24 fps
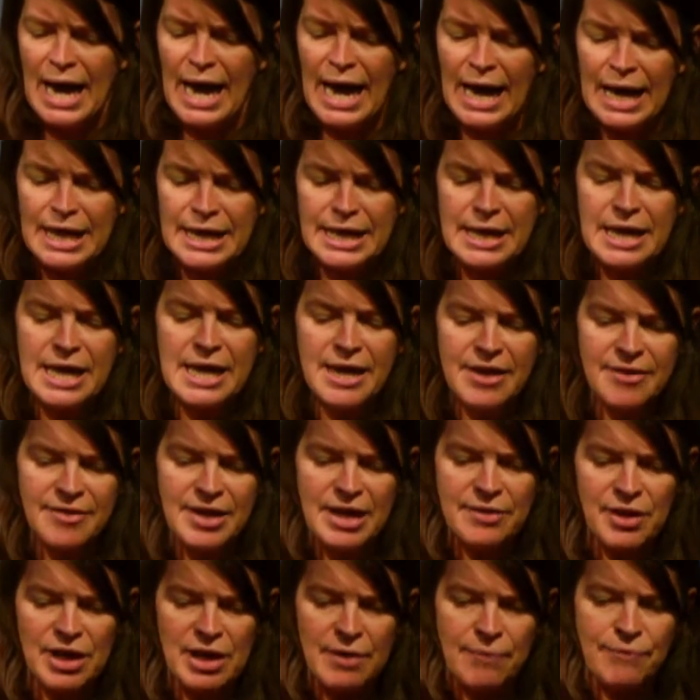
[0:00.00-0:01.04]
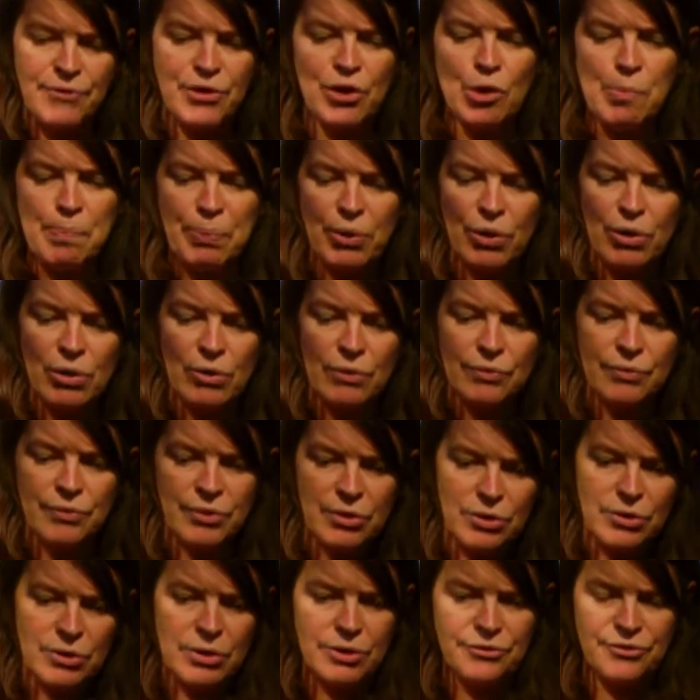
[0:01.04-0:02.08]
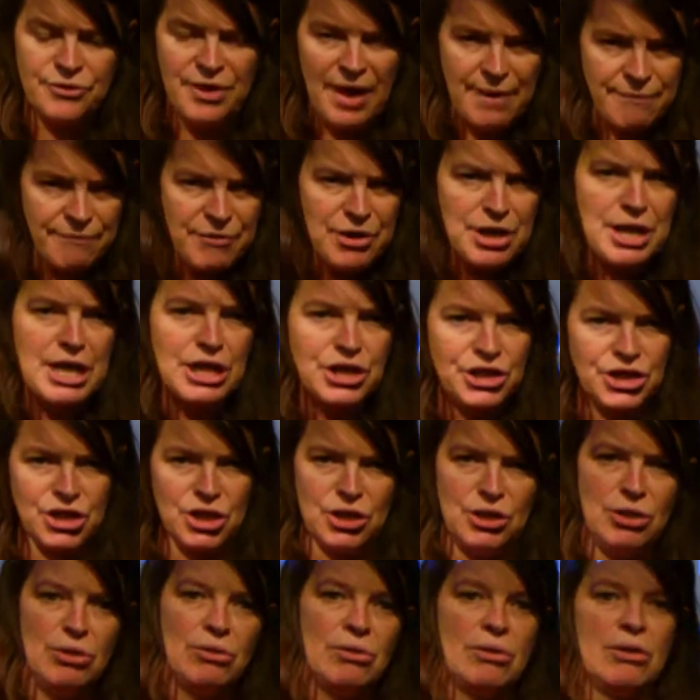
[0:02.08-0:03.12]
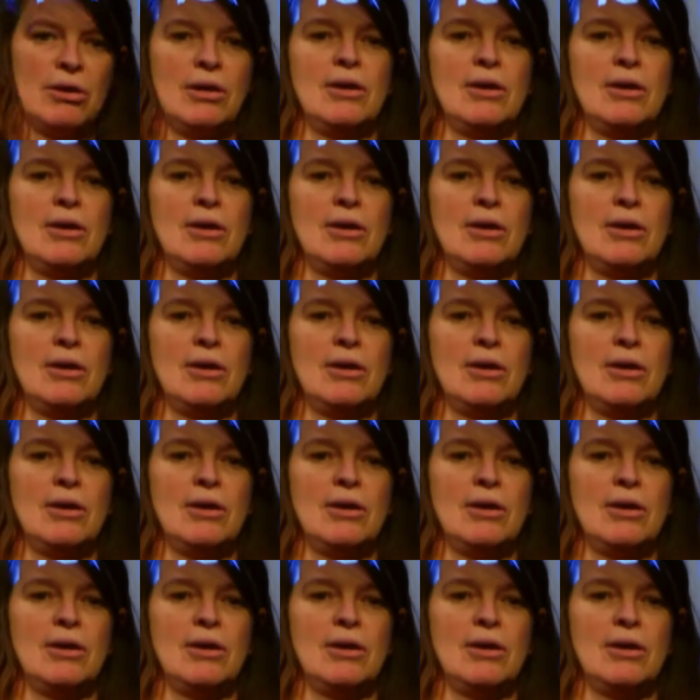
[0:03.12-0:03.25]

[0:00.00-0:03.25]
And he said that if you put the definition